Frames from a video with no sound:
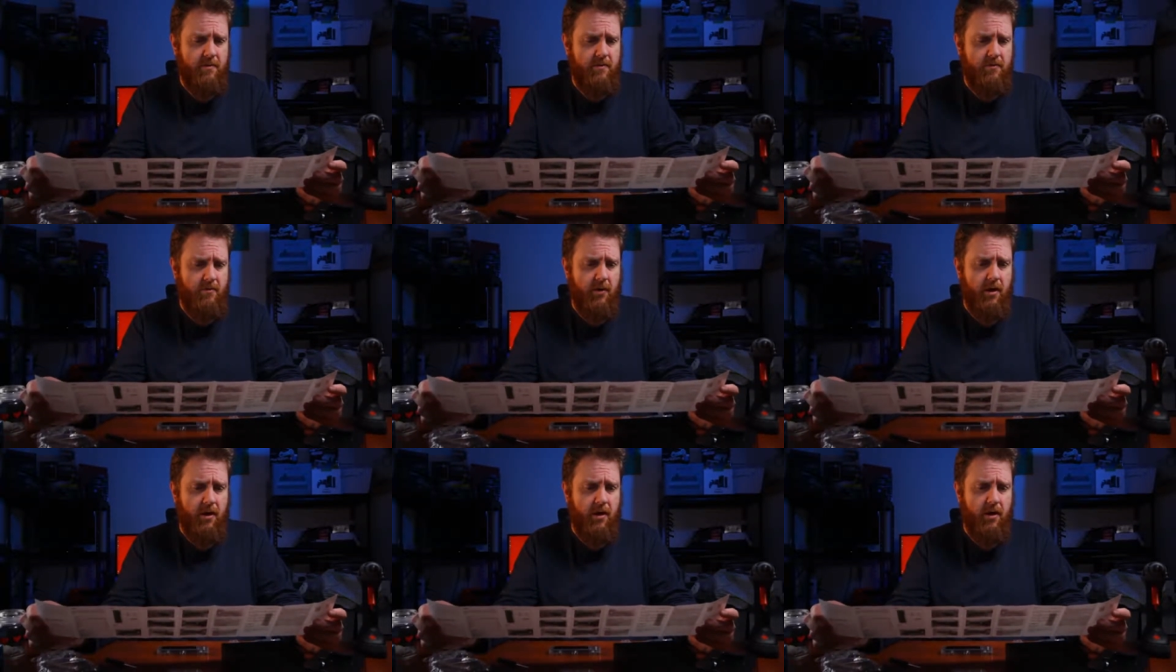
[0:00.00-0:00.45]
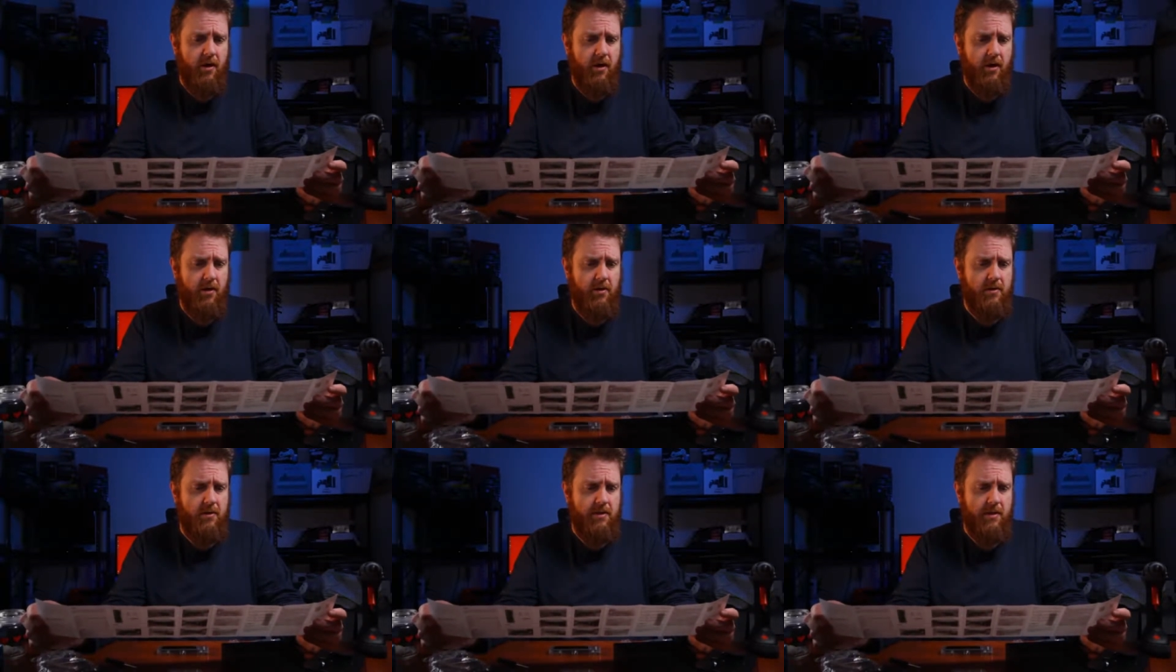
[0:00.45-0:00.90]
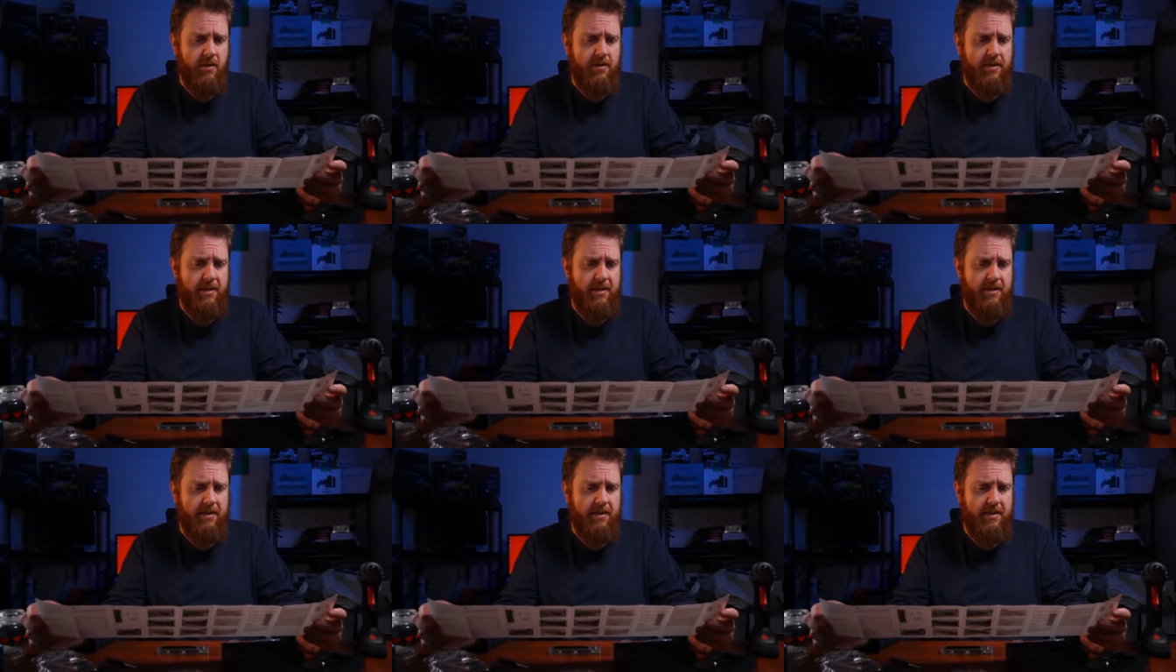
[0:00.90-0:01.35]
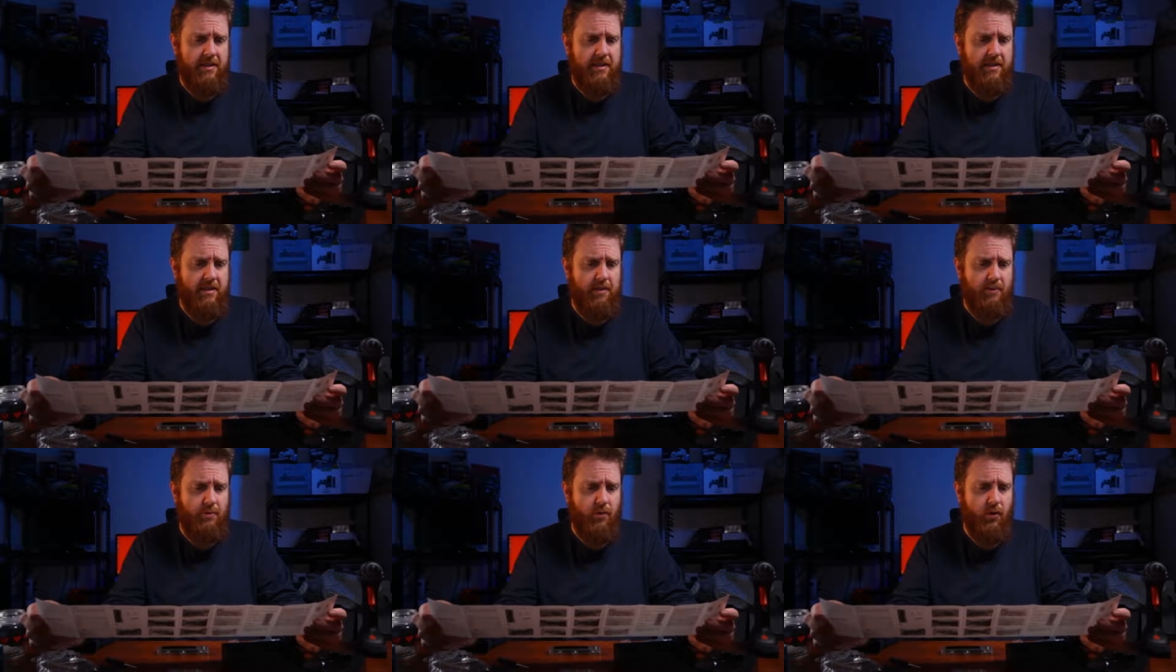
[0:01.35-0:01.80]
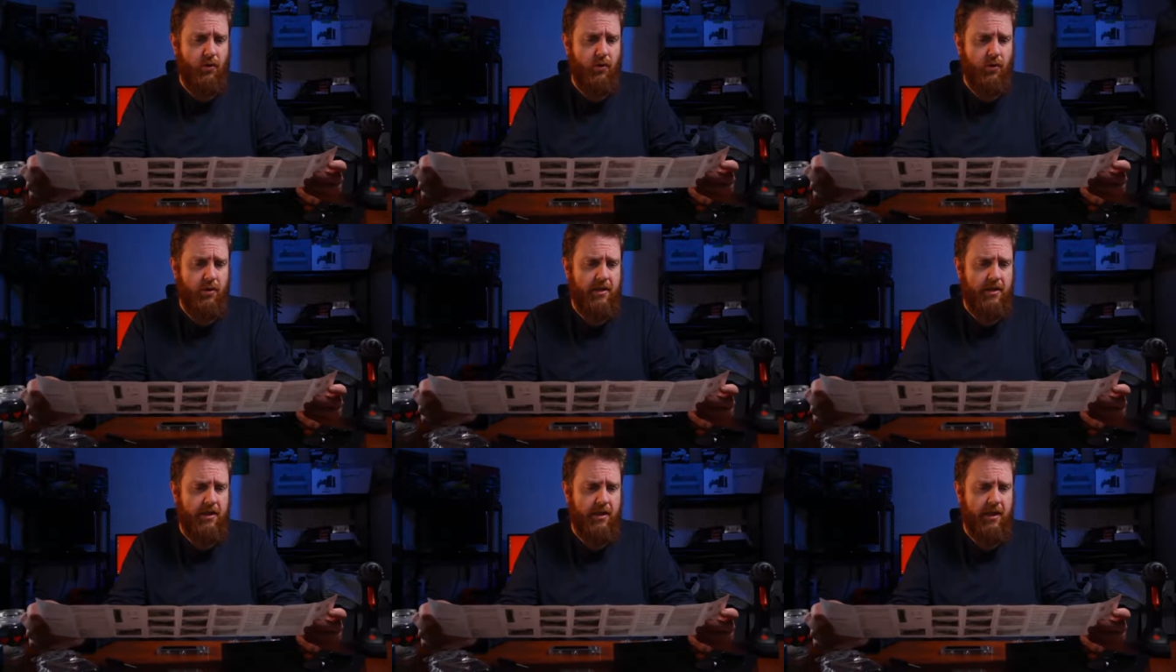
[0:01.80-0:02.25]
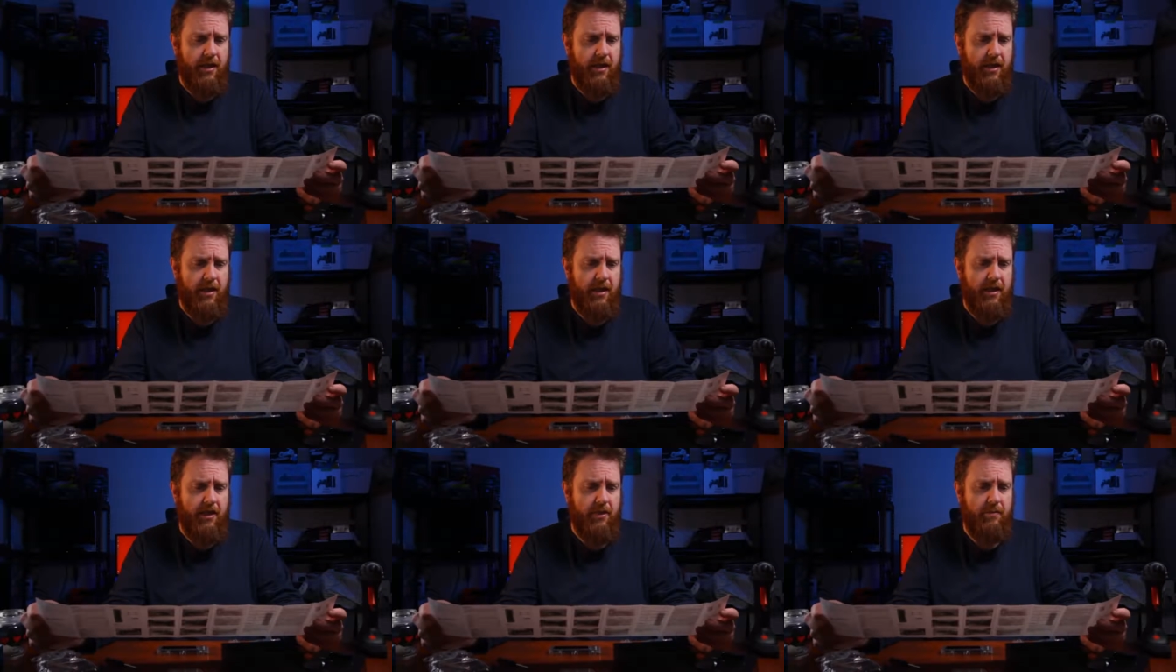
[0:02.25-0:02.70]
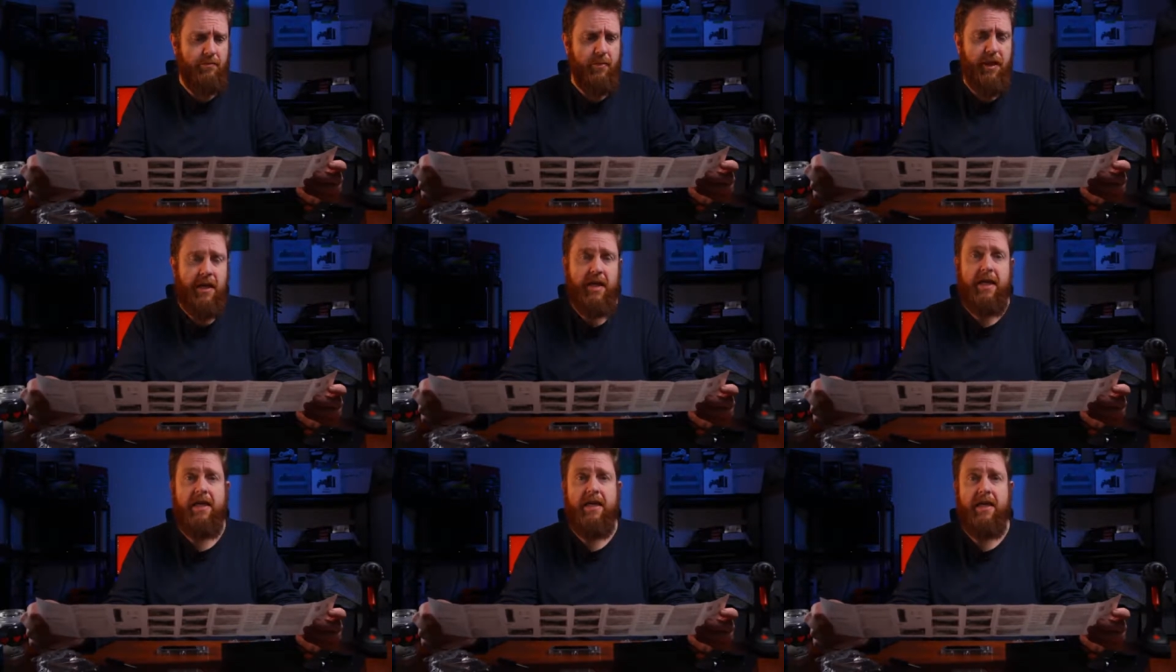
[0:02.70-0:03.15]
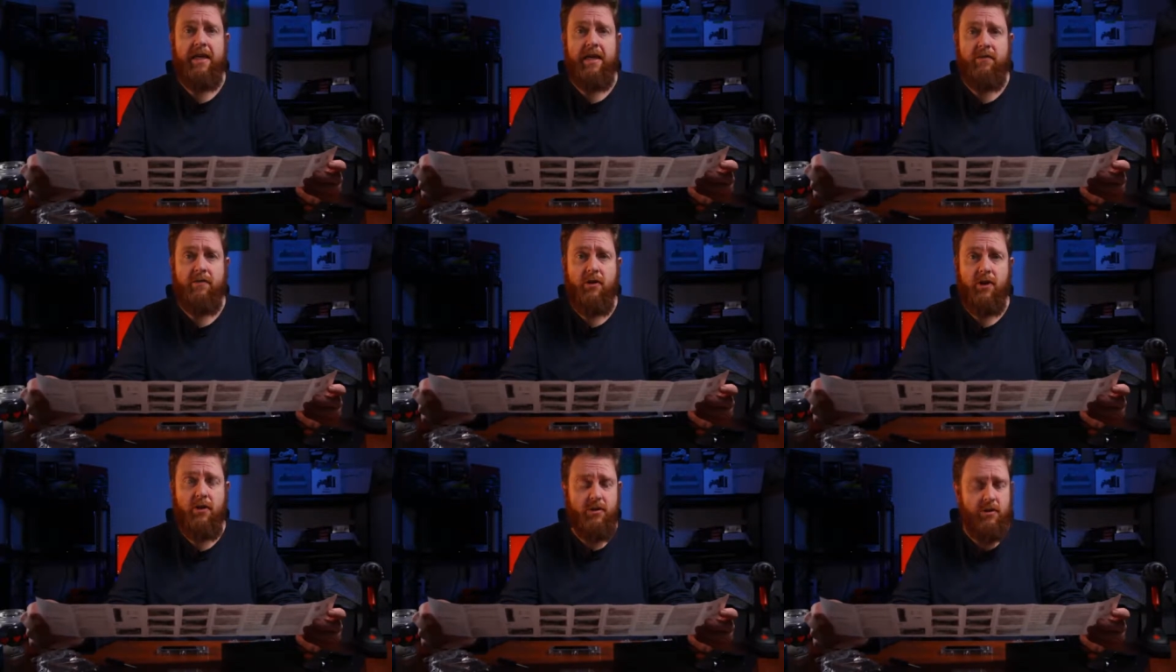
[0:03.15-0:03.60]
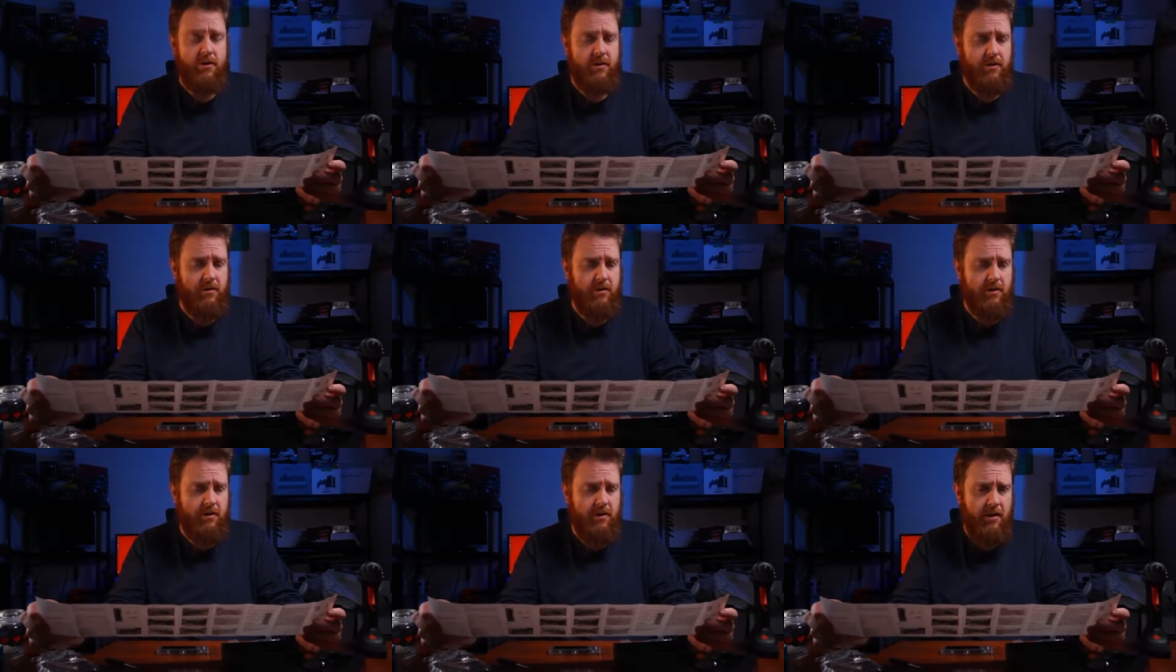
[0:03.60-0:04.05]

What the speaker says: protocol, so it doesn't support the B key version